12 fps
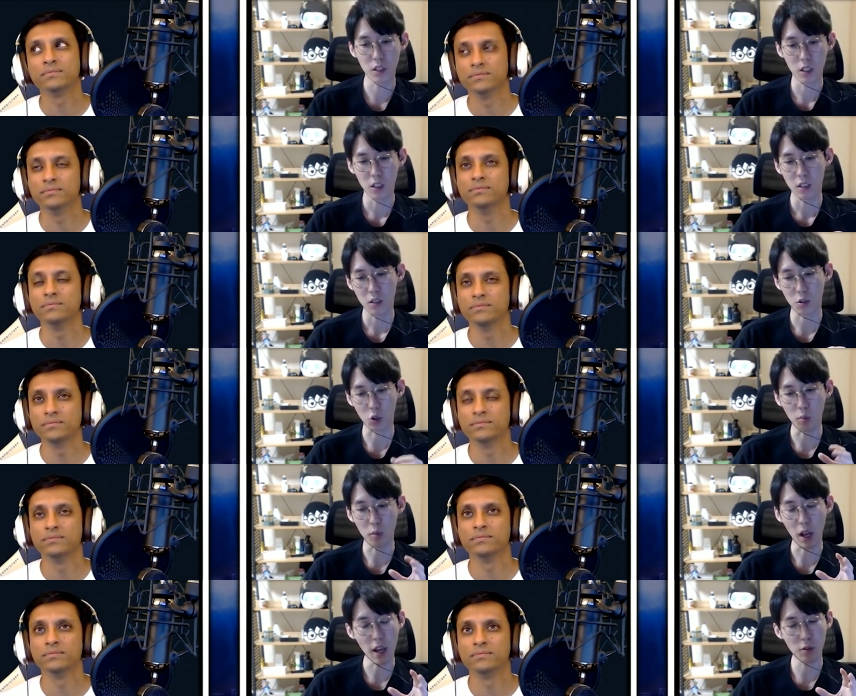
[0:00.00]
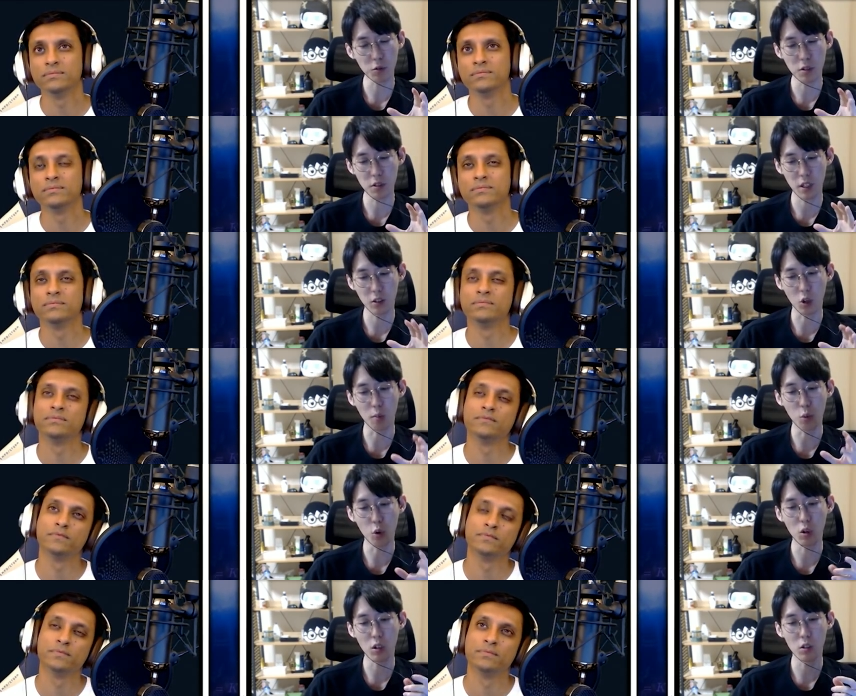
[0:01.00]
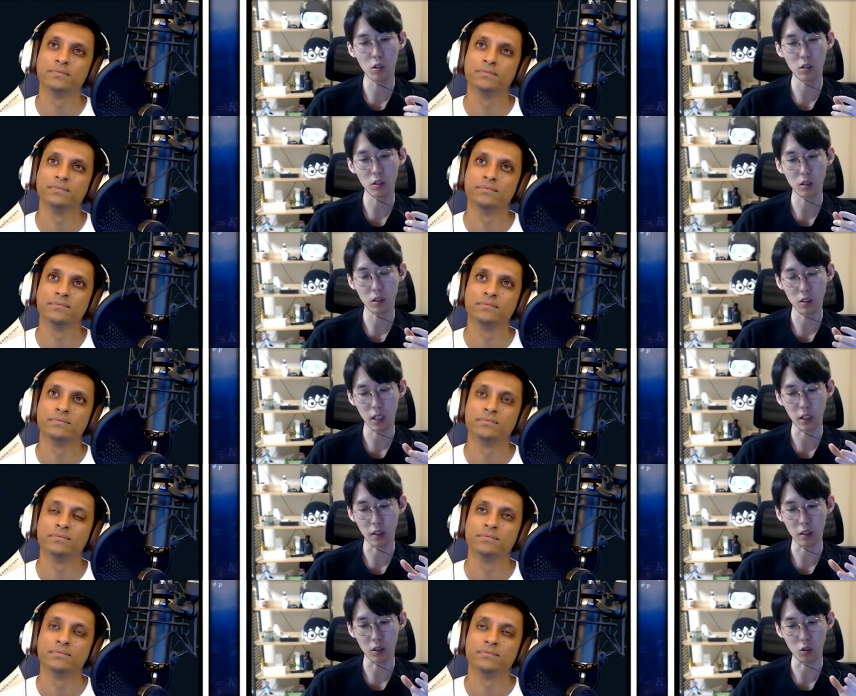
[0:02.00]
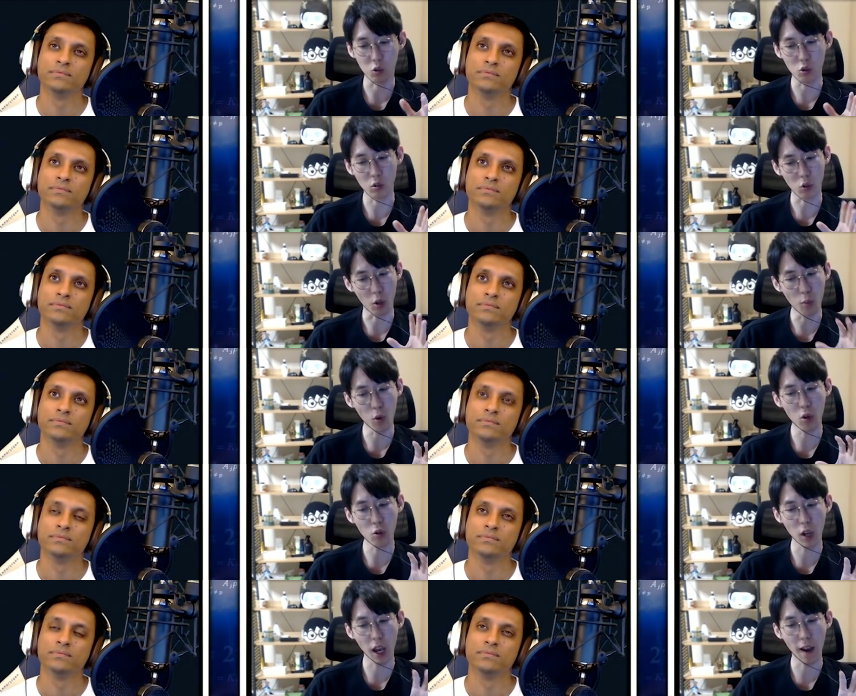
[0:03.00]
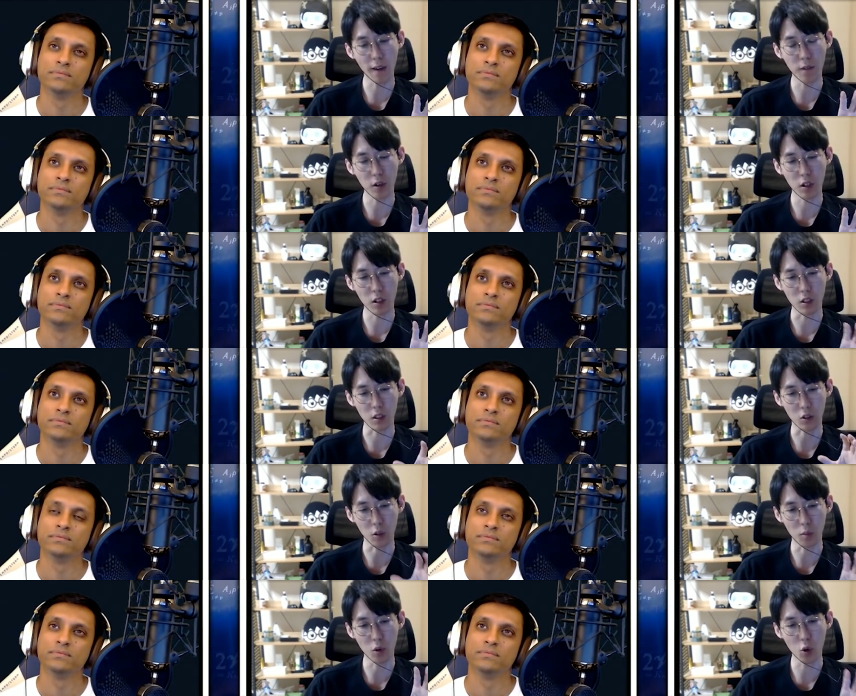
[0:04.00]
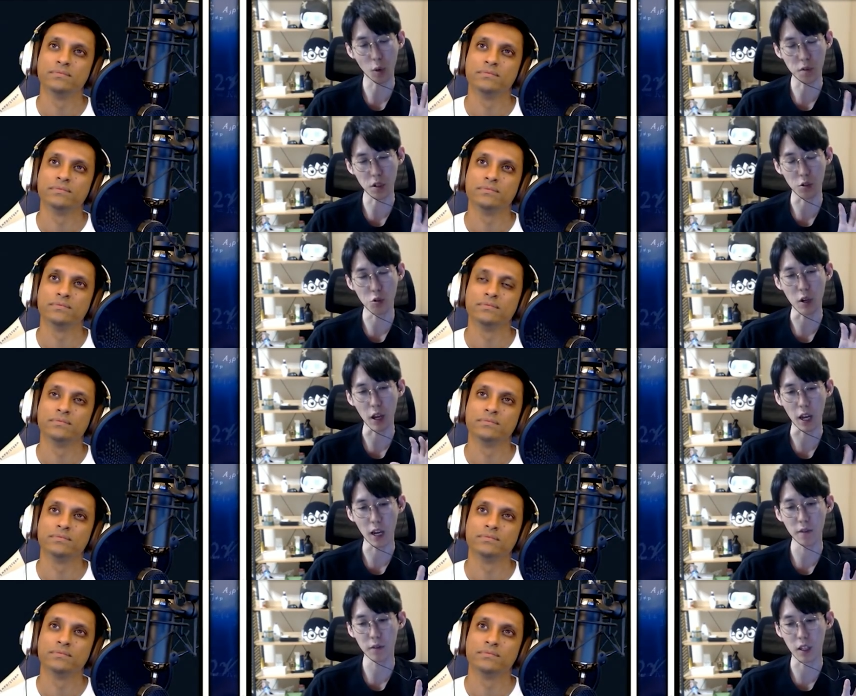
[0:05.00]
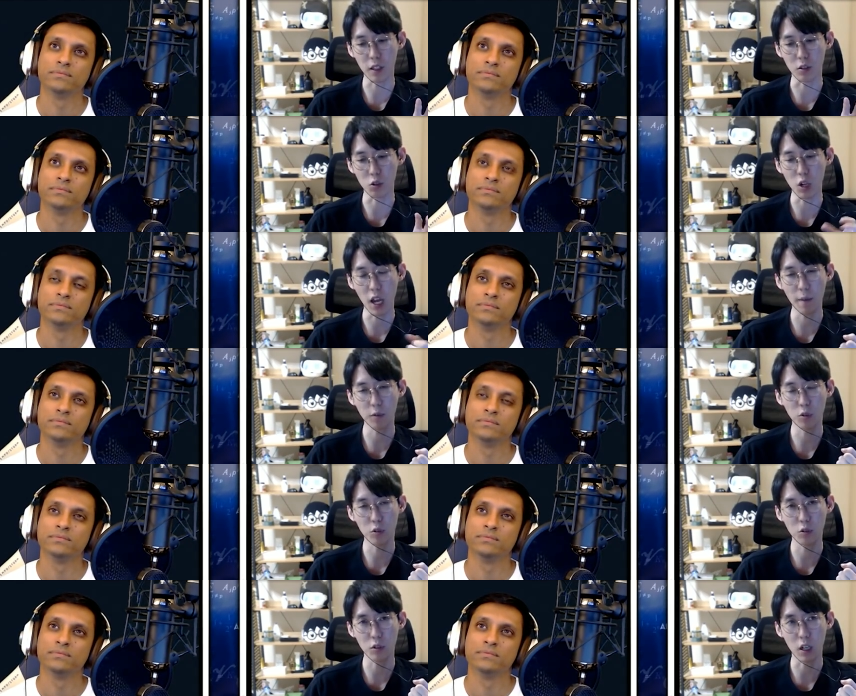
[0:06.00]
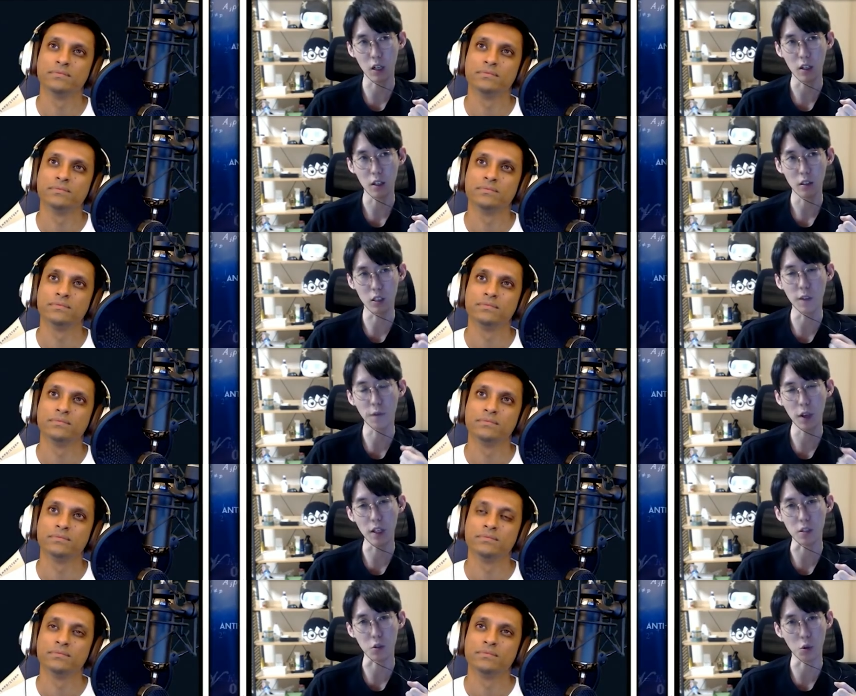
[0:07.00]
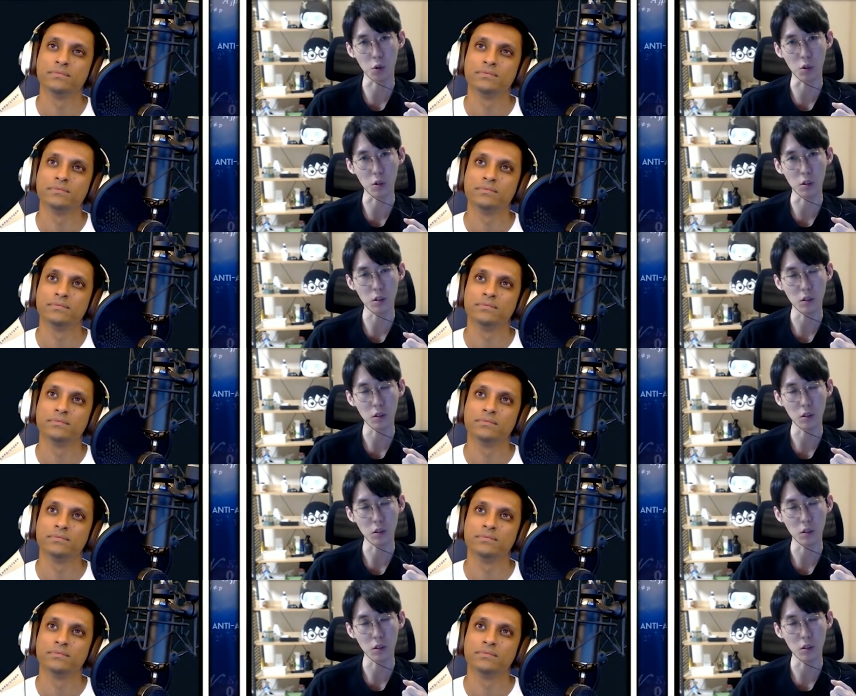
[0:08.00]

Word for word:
Speaker 1: Mm -hmm. So the, I would say the more like the more you have, uh, the more option you have, then you have to uh, defense or